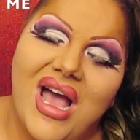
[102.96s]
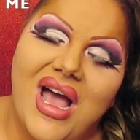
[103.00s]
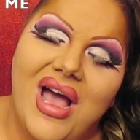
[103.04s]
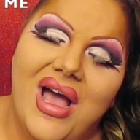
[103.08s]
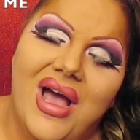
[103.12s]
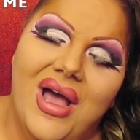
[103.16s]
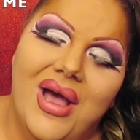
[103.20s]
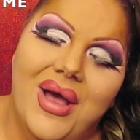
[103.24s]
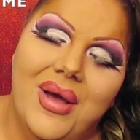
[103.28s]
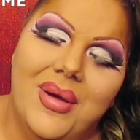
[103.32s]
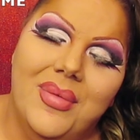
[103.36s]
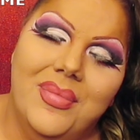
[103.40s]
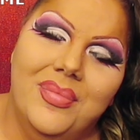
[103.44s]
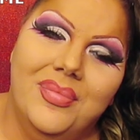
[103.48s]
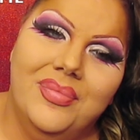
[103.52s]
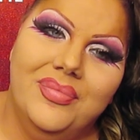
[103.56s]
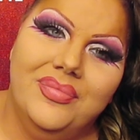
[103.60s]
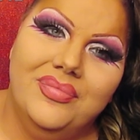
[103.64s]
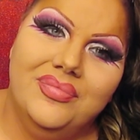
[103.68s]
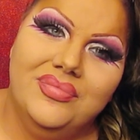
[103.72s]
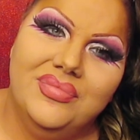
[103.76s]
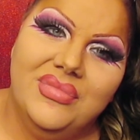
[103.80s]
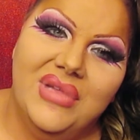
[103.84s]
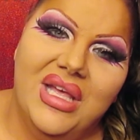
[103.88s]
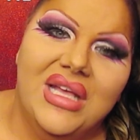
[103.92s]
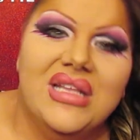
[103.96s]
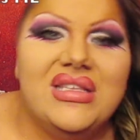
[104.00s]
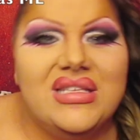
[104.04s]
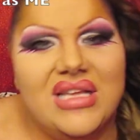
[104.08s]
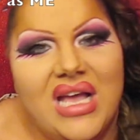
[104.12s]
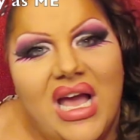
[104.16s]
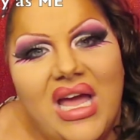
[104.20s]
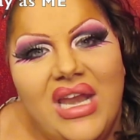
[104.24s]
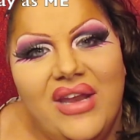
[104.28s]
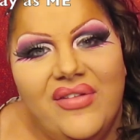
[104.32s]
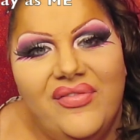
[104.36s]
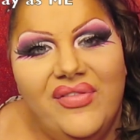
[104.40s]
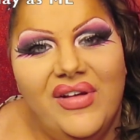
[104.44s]
Um, it's
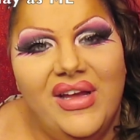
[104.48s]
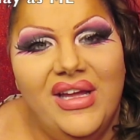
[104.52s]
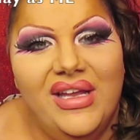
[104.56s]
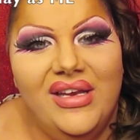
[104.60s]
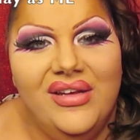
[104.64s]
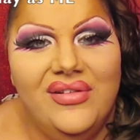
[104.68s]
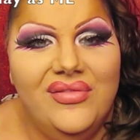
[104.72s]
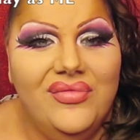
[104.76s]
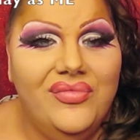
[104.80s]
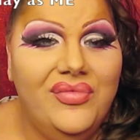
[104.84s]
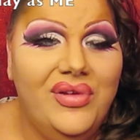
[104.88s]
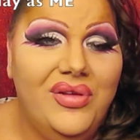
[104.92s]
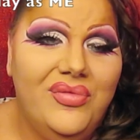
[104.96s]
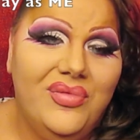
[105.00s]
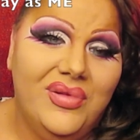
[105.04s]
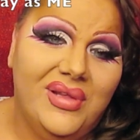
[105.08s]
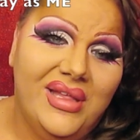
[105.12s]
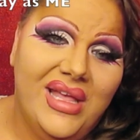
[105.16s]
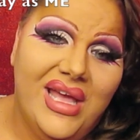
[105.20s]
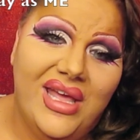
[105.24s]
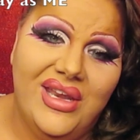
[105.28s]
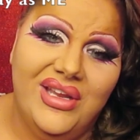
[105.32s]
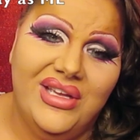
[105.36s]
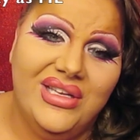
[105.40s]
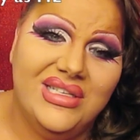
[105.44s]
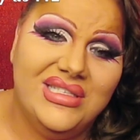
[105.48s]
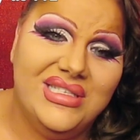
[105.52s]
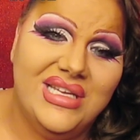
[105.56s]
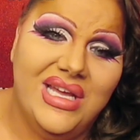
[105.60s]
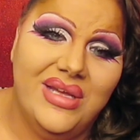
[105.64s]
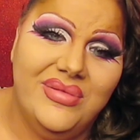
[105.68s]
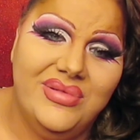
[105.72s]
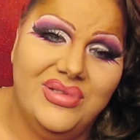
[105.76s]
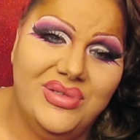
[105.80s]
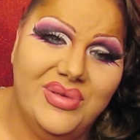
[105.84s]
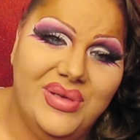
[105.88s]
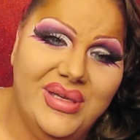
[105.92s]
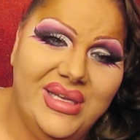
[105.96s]
kind of fun. We really had a good
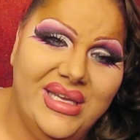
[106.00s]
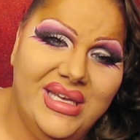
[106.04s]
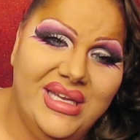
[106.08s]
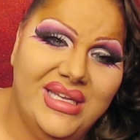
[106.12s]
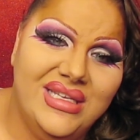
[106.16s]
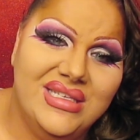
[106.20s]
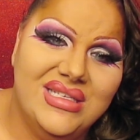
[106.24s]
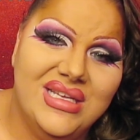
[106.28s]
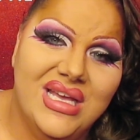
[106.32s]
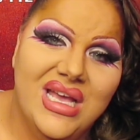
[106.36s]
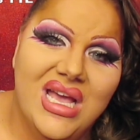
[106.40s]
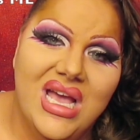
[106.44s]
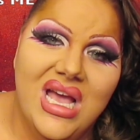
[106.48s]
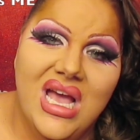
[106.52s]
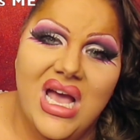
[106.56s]
time doing it.